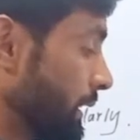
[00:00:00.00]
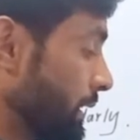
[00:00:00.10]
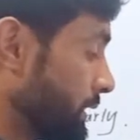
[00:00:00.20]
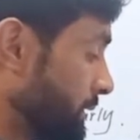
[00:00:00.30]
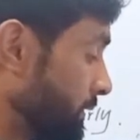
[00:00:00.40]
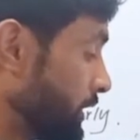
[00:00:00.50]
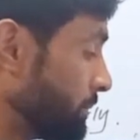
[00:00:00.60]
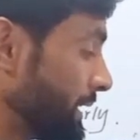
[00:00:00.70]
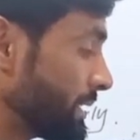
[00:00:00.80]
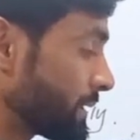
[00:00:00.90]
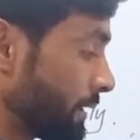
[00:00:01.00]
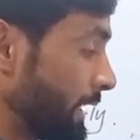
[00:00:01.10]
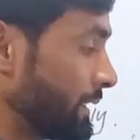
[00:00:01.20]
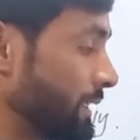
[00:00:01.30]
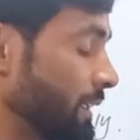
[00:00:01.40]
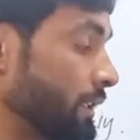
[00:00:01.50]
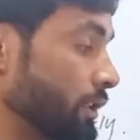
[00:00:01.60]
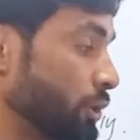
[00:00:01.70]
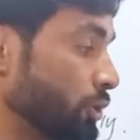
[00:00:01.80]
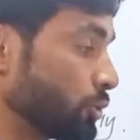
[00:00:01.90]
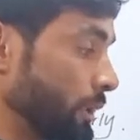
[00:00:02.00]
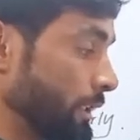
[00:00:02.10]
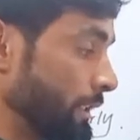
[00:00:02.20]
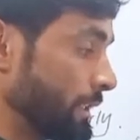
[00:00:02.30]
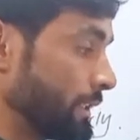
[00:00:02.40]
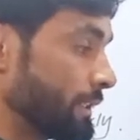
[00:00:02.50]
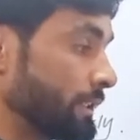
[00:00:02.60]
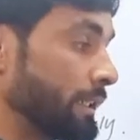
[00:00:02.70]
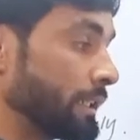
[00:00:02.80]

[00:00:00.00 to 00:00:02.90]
The verb is write. Usually the